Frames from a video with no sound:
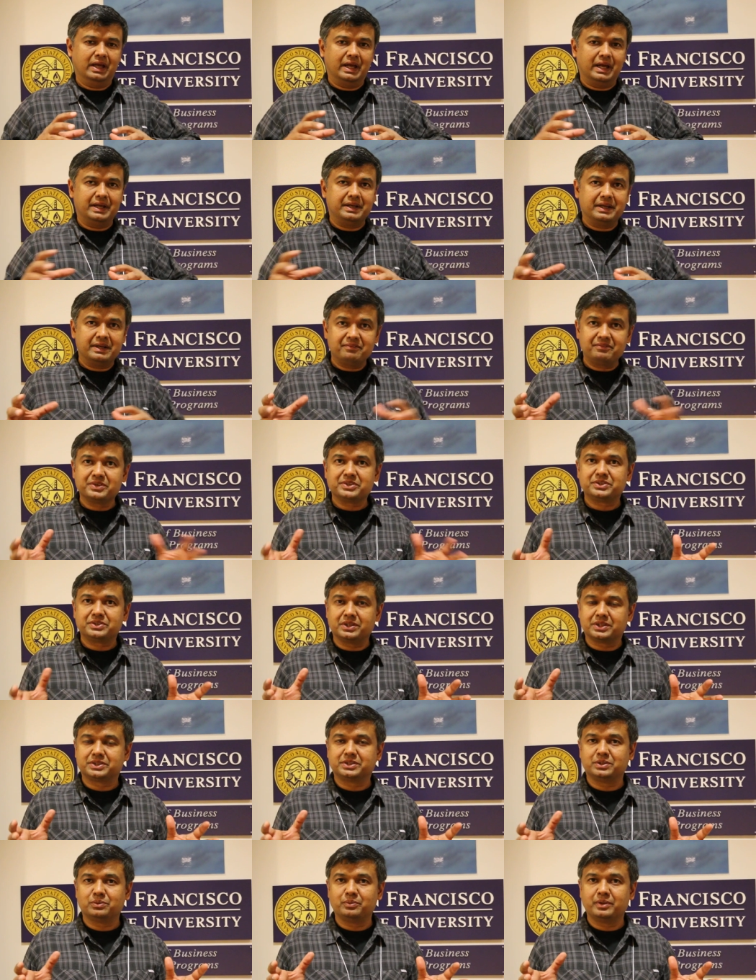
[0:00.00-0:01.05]
an
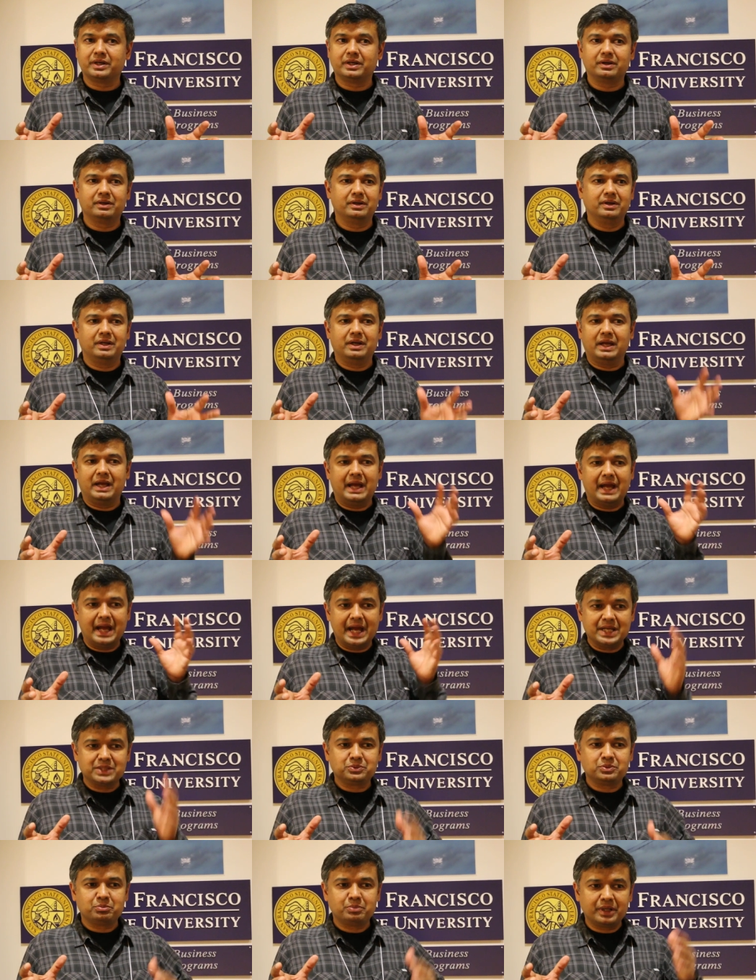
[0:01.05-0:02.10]
infrastructure where
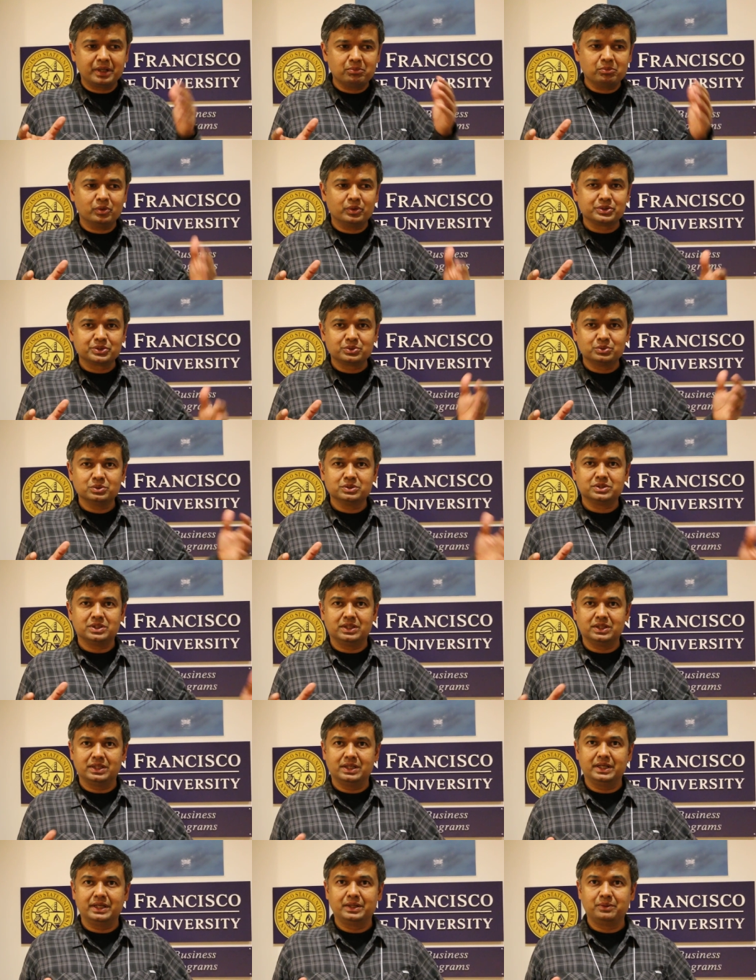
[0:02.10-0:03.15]
as we bring more schools
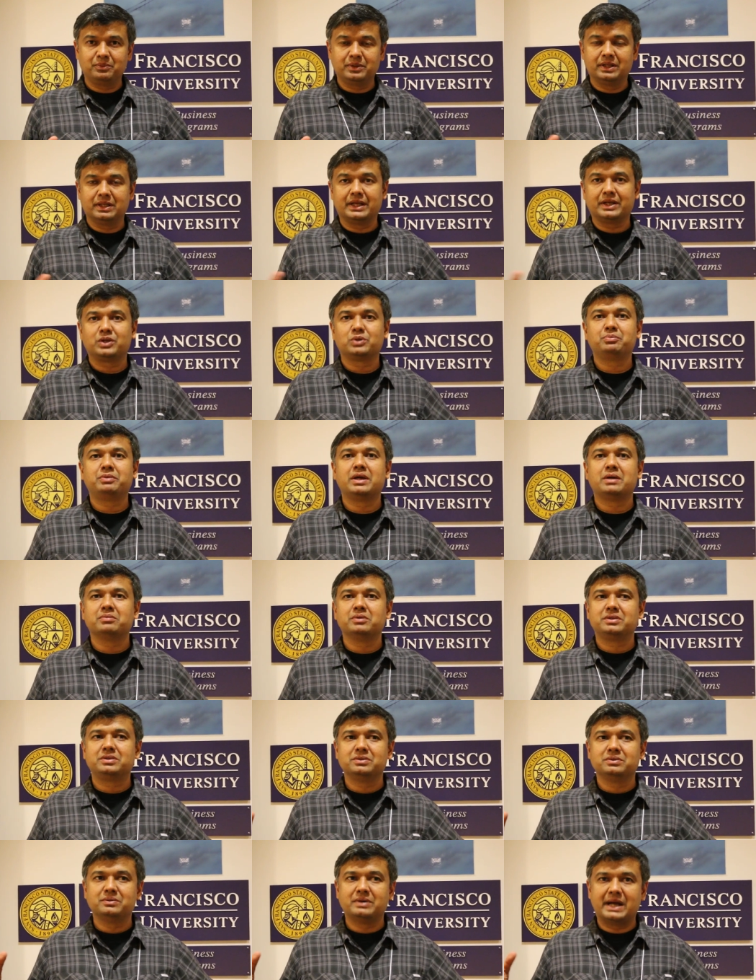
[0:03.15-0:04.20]
online, we'd like to be able
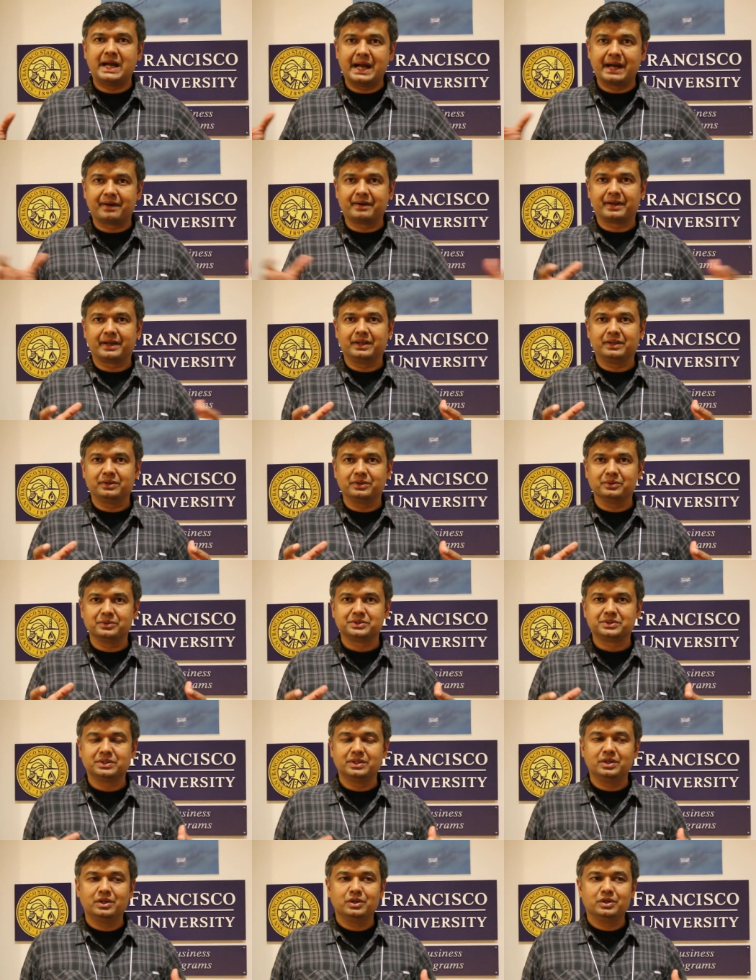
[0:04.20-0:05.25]
to aggregate
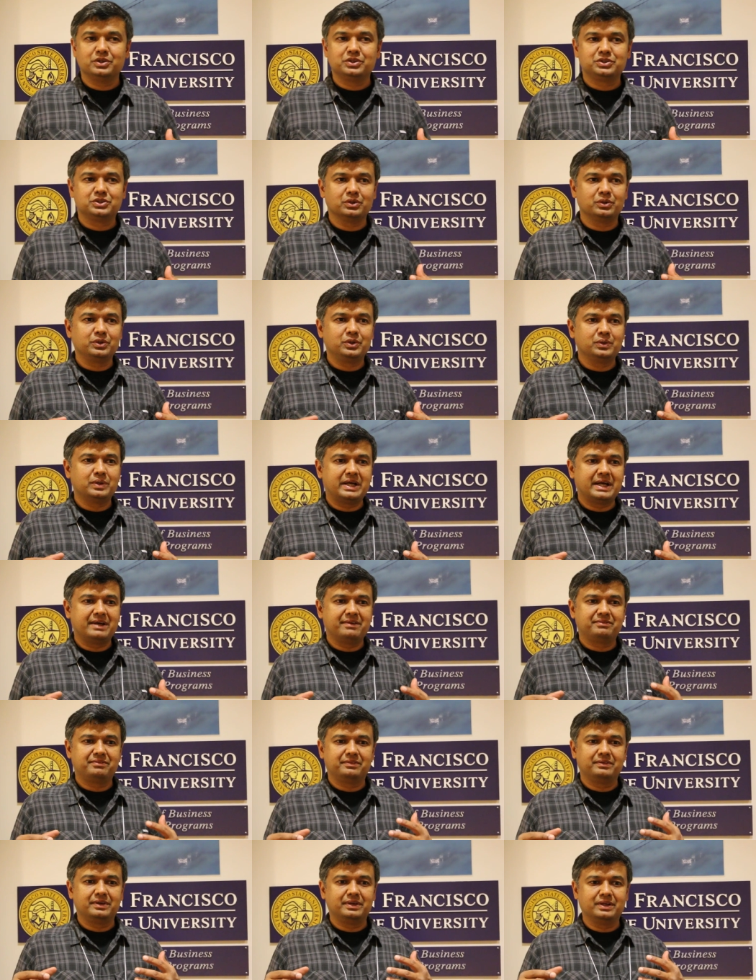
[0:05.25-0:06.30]
those. So you have,
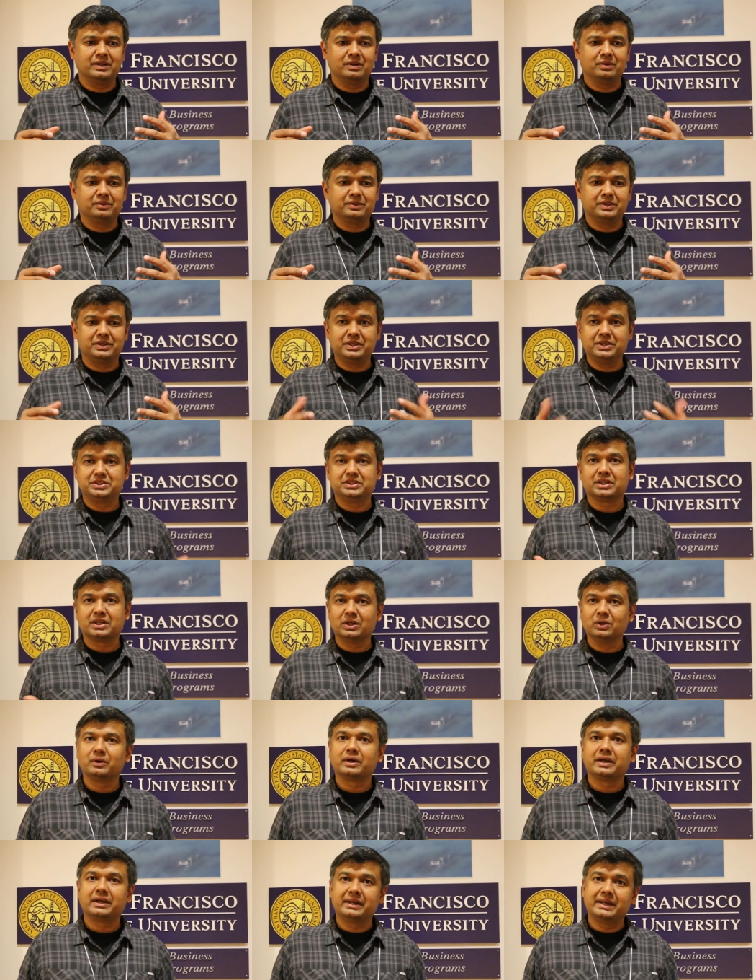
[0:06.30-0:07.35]
you know, the teacher can
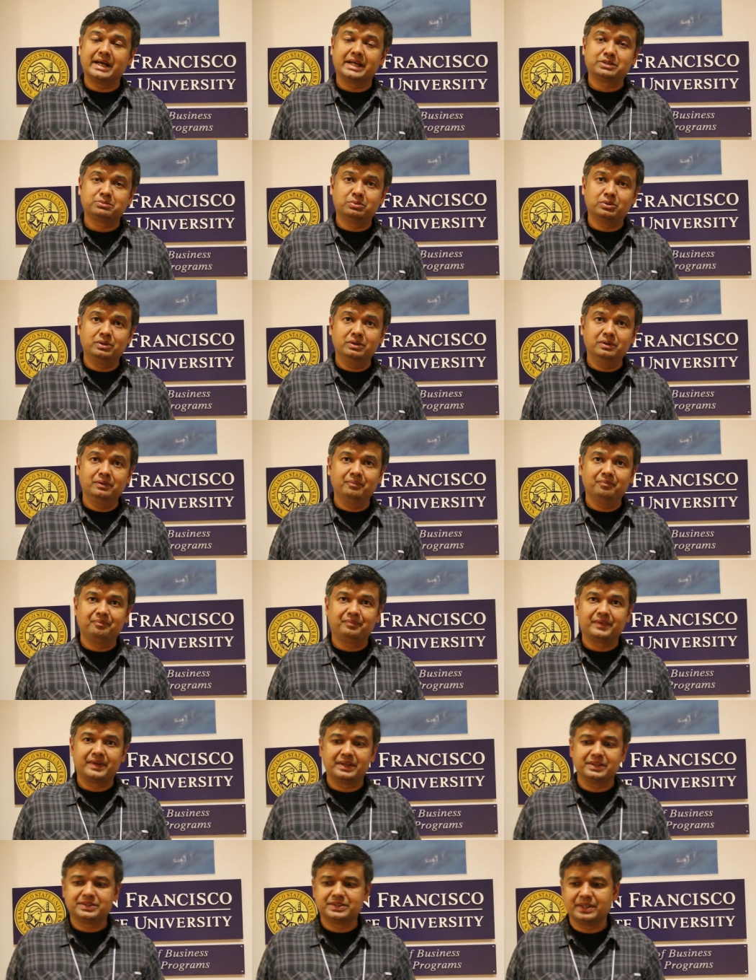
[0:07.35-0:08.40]
look at a dashboard
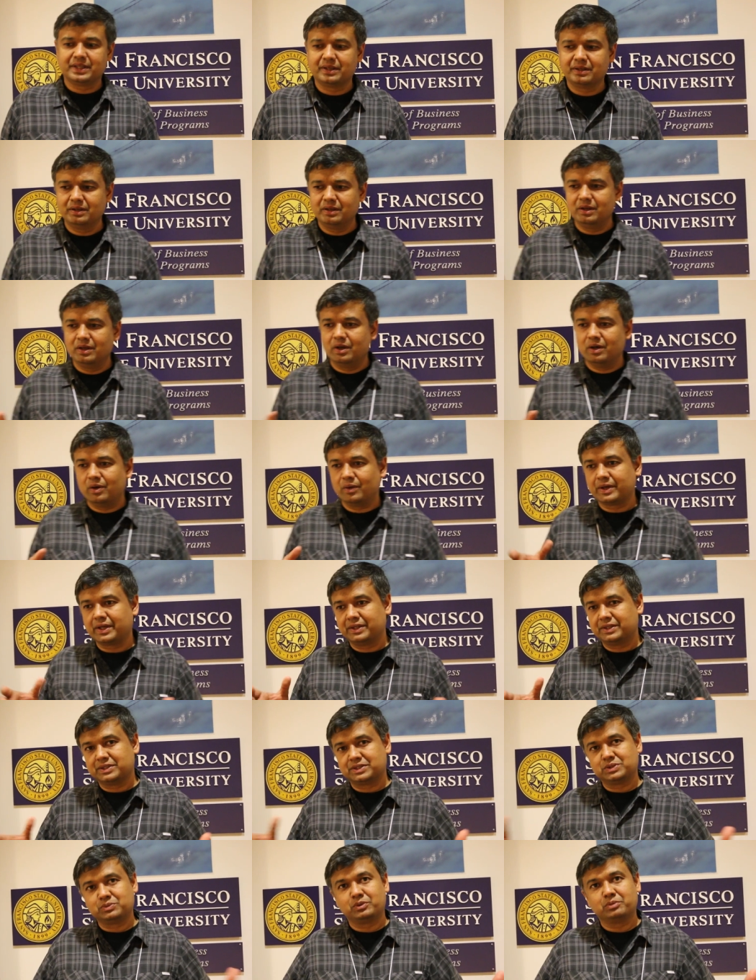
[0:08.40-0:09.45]
and say, okay,
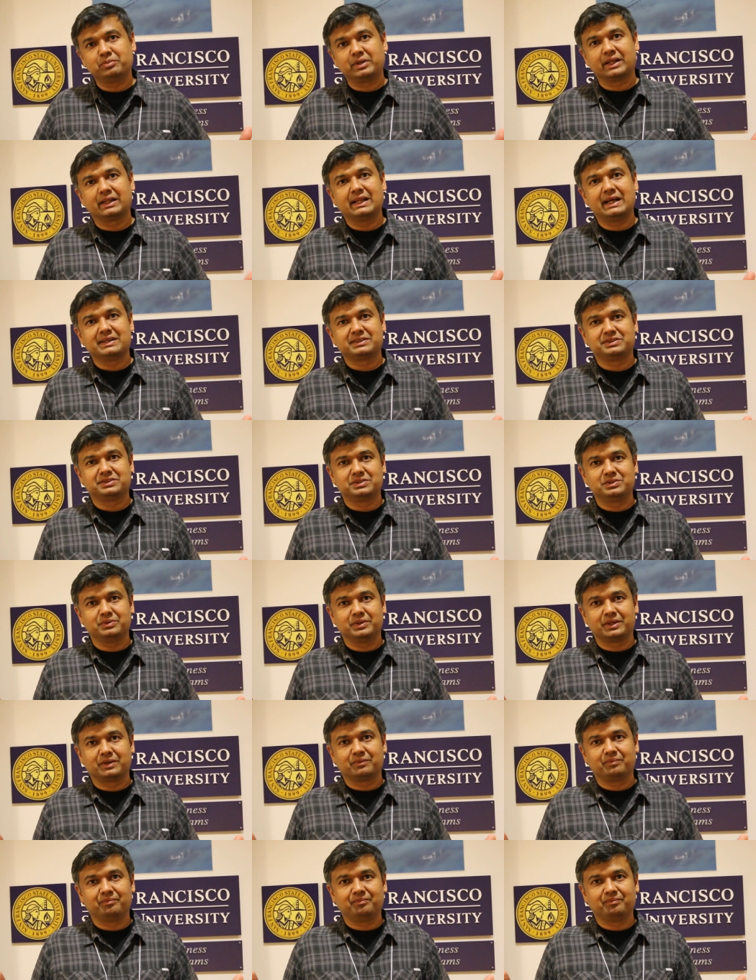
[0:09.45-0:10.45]
this is what my class is doing.